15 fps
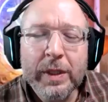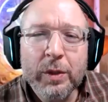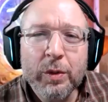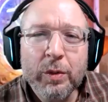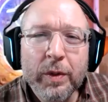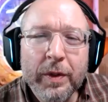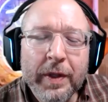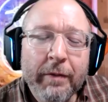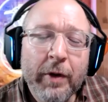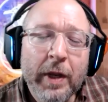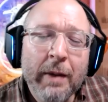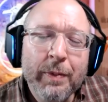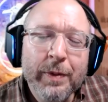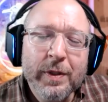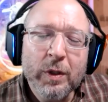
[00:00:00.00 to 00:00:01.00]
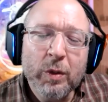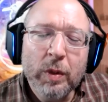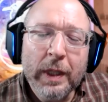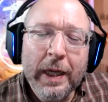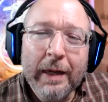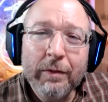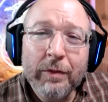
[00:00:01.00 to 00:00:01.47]
we do with every episode,
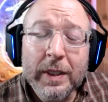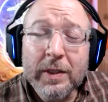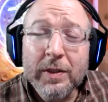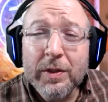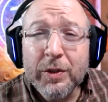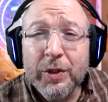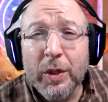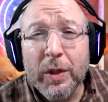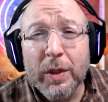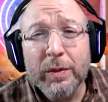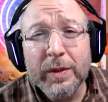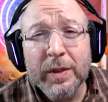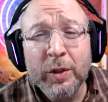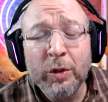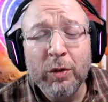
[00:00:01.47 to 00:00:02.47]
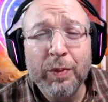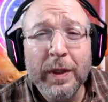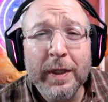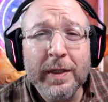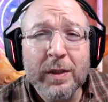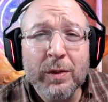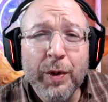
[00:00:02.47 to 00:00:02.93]
we'll have links in the show notes to
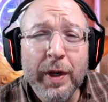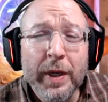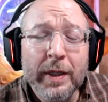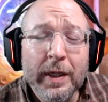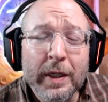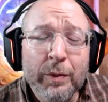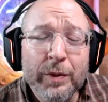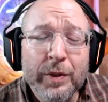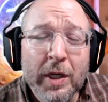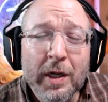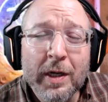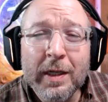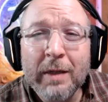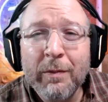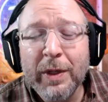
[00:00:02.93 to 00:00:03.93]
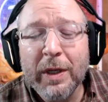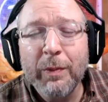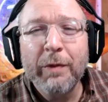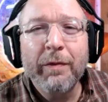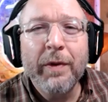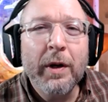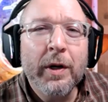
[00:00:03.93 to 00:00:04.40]
places where you can connect with Jon and pick
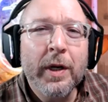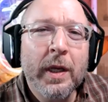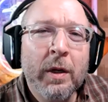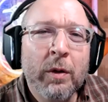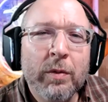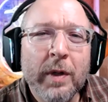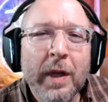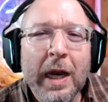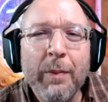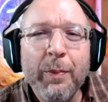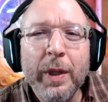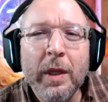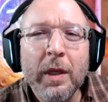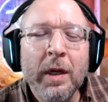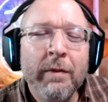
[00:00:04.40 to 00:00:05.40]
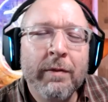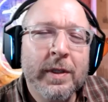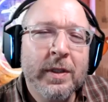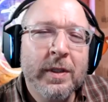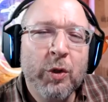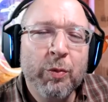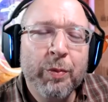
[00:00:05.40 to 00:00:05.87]
up your very own copy of
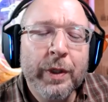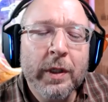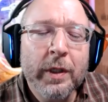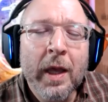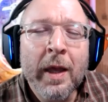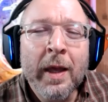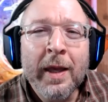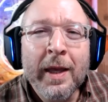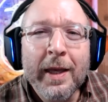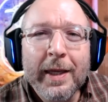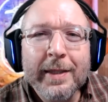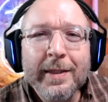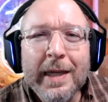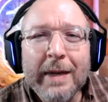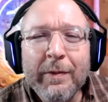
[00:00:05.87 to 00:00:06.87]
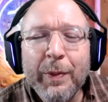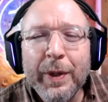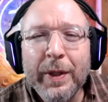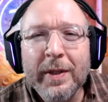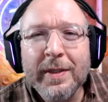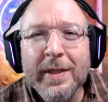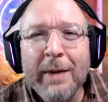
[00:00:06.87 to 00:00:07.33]
his new book. It's time to
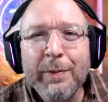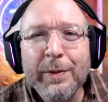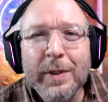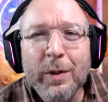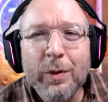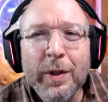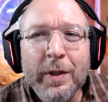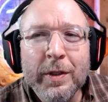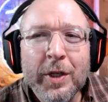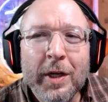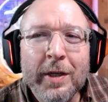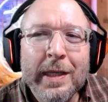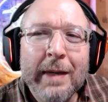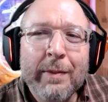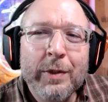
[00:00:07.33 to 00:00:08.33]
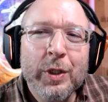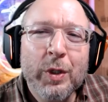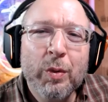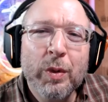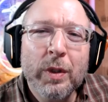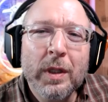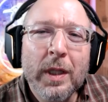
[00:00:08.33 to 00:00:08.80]
bring this episode of the Shaun Tabatt
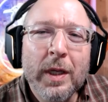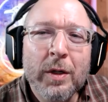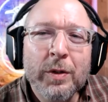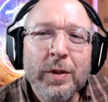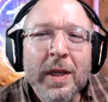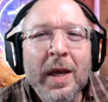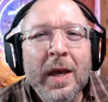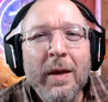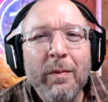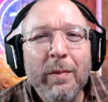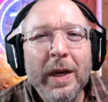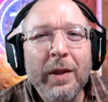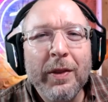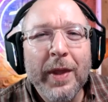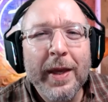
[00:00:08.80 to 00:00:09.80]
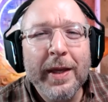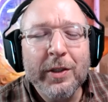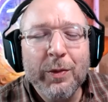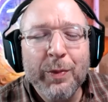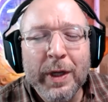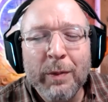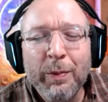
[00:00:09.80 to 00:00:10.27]
Show to a close. Many
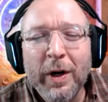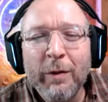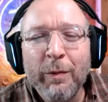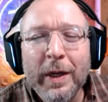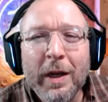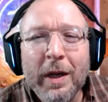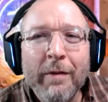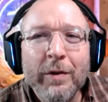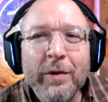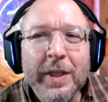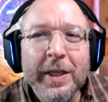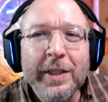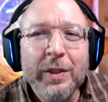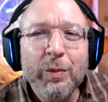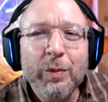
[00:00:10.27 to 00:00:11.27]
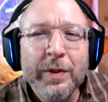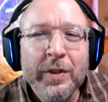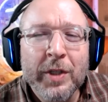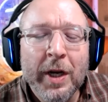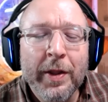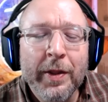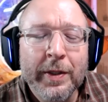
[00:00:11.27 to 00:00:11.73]
thanks for being a part of my conversation with
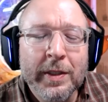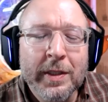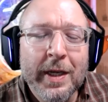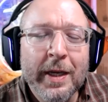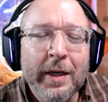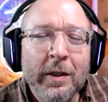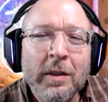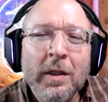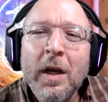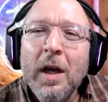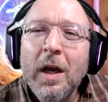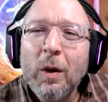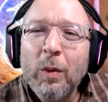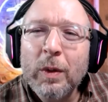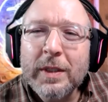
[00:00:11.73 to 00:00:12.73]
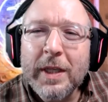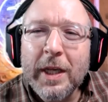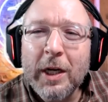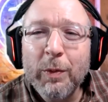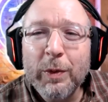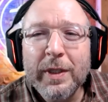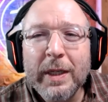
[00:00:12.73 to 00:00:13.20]
Jonathon Seidl. Once
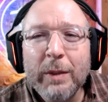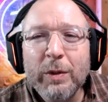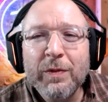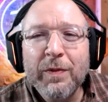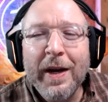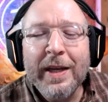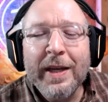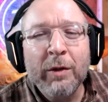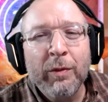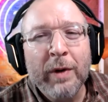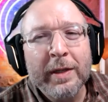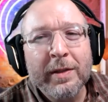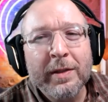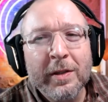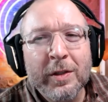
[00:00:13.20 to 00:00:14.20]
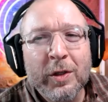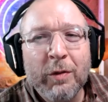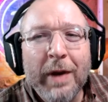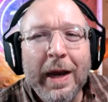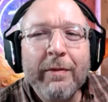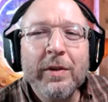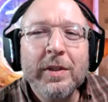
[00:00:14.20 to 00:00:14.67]
again, our book today was Finding Rest, a
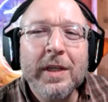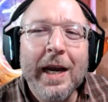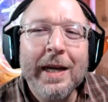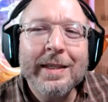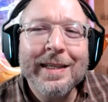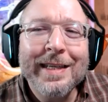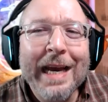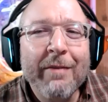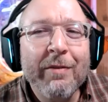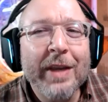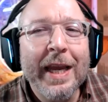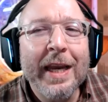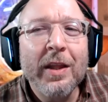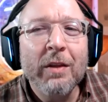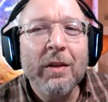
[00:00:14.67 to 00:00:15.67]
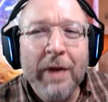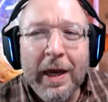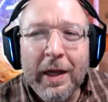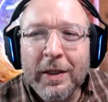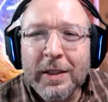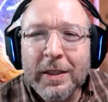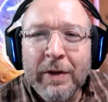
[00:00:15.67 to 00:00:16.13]
survivor's guide to navigating the
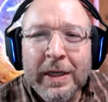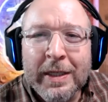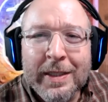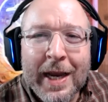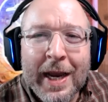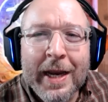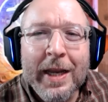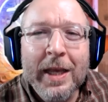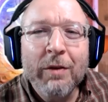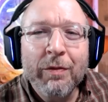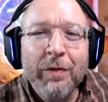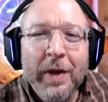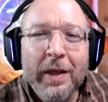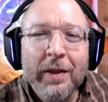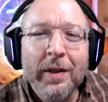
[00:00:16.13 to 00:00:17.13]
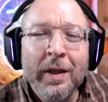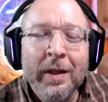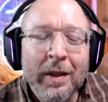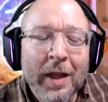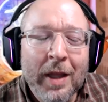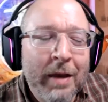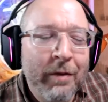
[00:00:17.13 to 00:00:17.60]
valleys of anxiety, faith,
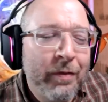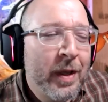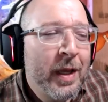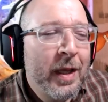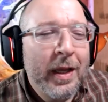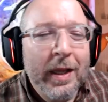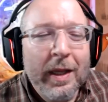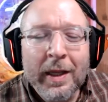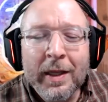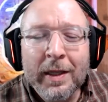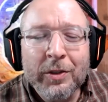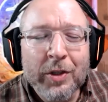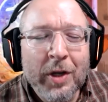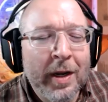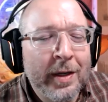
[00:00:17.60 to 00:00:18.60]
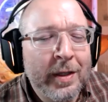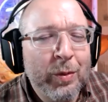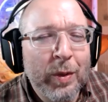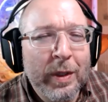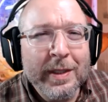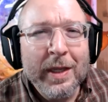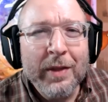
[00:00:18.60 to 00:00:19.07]
and life. And Jon, I
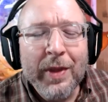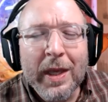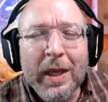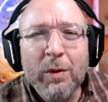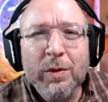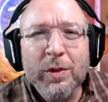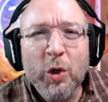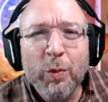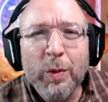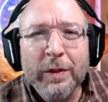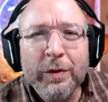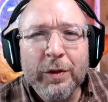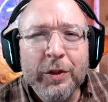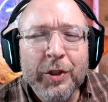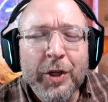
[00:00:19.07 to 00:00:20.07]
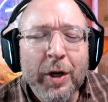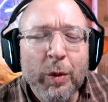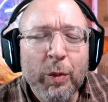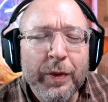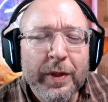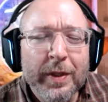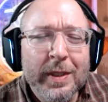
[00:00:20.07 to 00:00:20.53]
just want to say thank you so much for
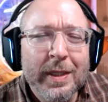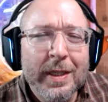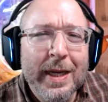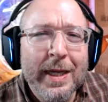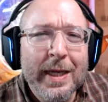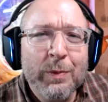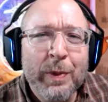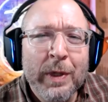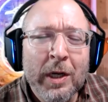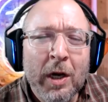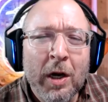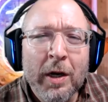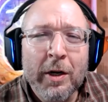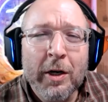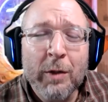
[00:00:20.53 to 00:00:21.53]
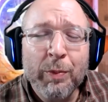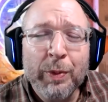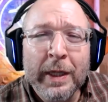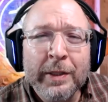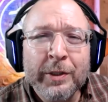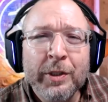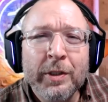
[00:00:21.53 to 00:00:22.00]
sharing with us today. It's been an honor and a
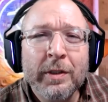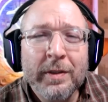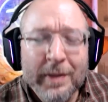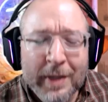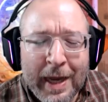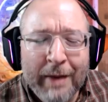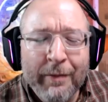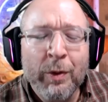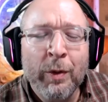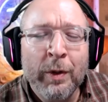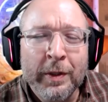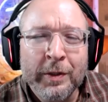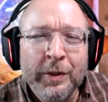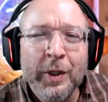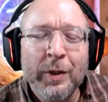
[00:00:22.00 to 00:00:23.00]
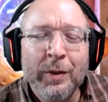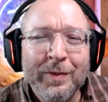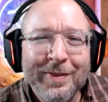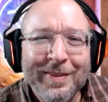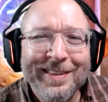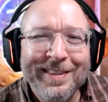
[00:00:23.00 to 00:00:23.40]
pleasure to have you on the show.